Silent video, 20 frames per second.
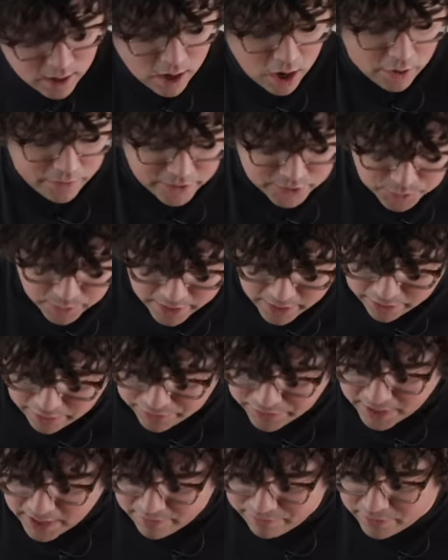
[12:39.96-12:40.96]
Oh, there's one other
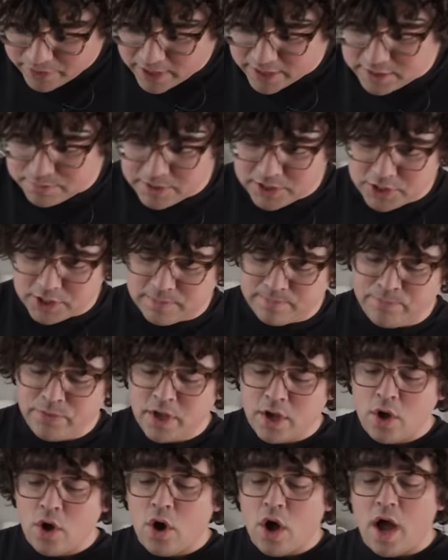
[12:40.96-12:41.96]
thing I forgot to mention.
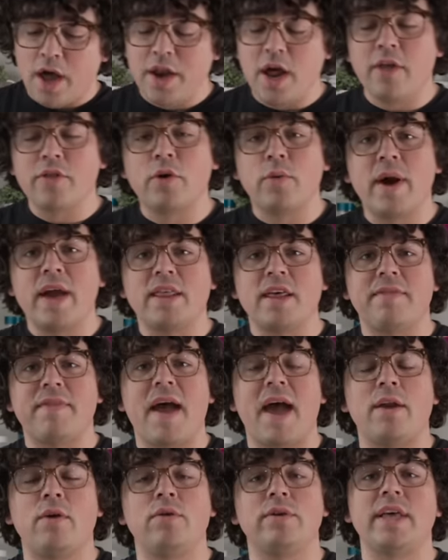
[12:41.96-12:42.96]
Another way that
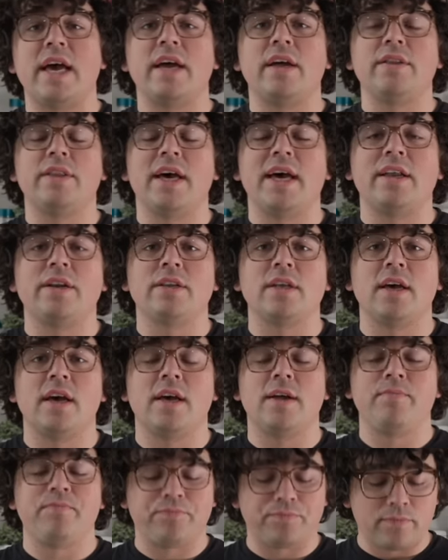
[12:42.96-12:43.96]

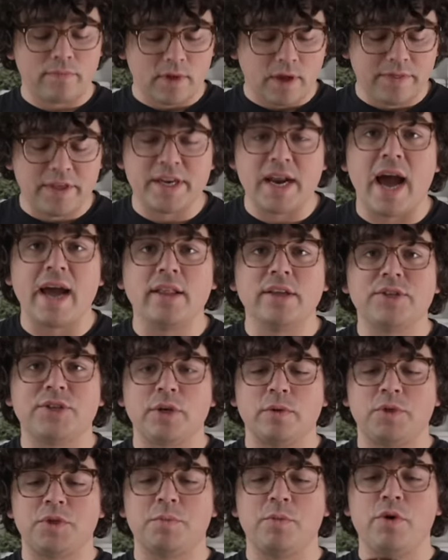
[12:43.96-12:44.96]
the dial is
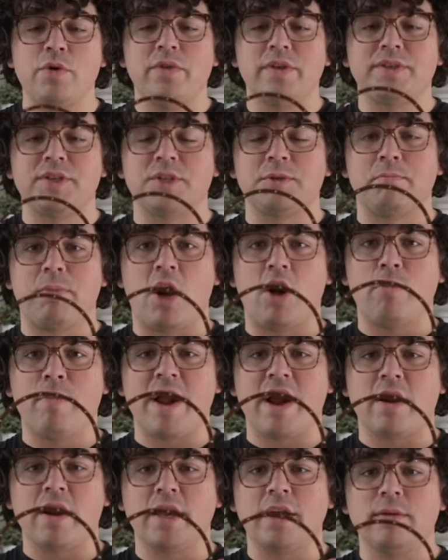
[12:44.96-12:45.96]
so smooth is this ball
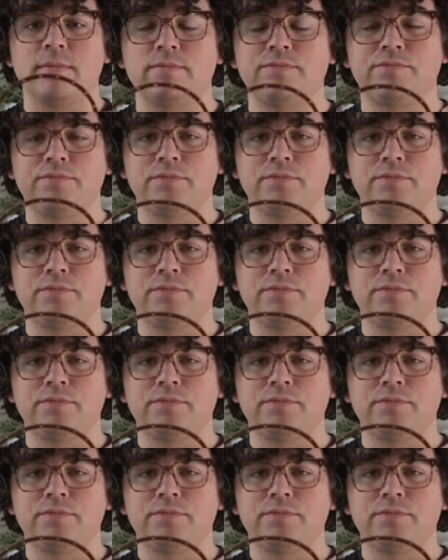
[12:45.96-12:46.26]
bearing